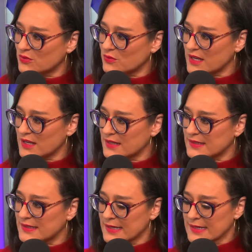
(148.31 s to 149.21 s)
to
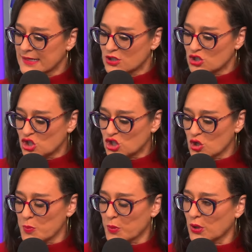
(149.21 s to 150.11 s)
these
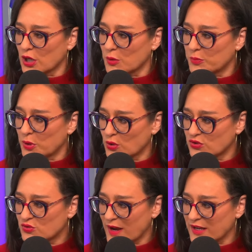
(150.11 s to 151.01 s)

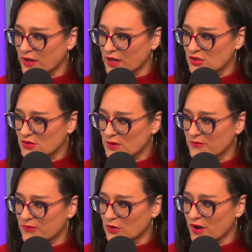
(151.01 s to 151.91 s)
superimposed regulations from the
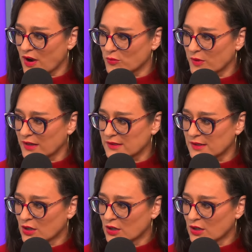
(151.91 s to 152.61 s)
federal government